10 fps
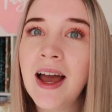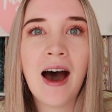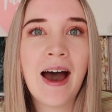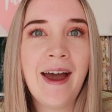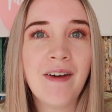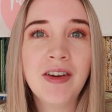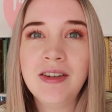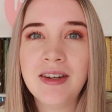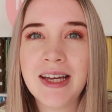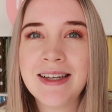I
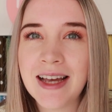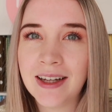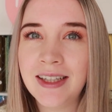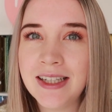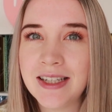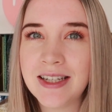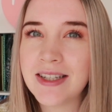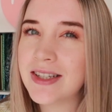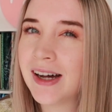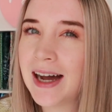haven't exactly
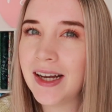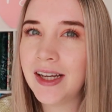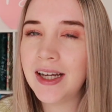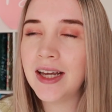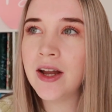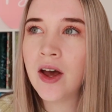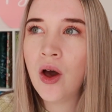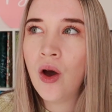decided